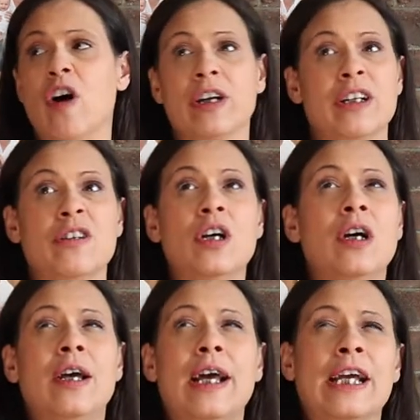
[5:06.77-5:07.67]

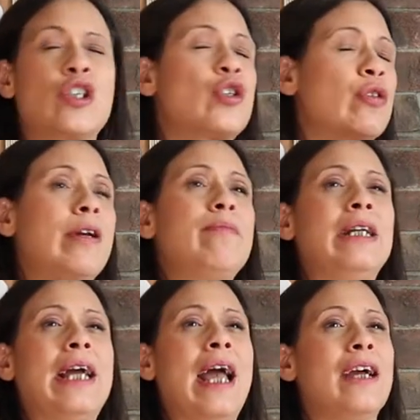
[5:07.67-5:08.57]
gotten
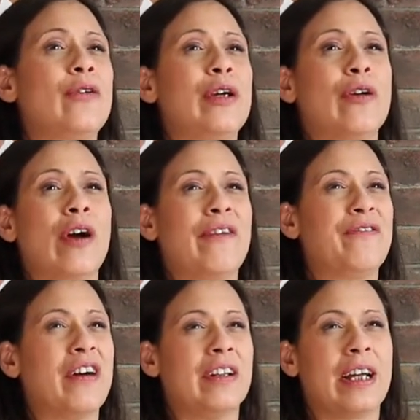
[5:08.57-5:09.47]
extremely angry or I
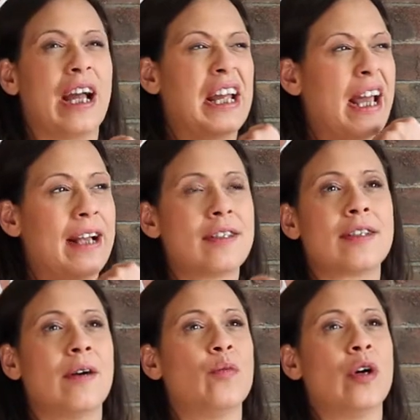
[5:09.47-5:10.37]
felt like I hate
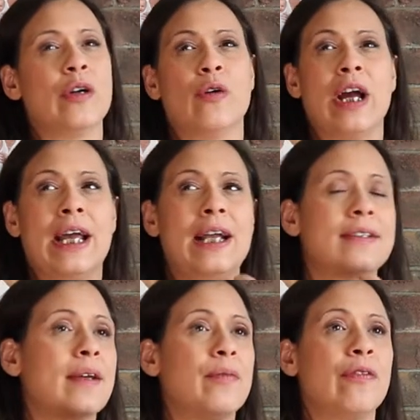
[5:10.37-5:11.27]
someone or I hate
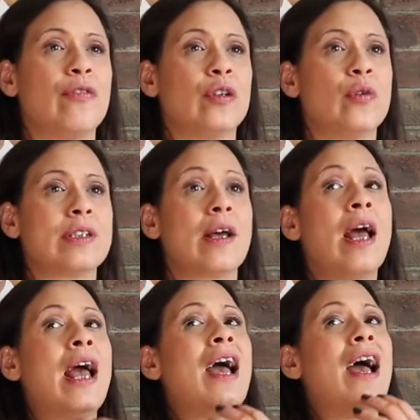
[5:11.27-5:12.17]
somebody for doing something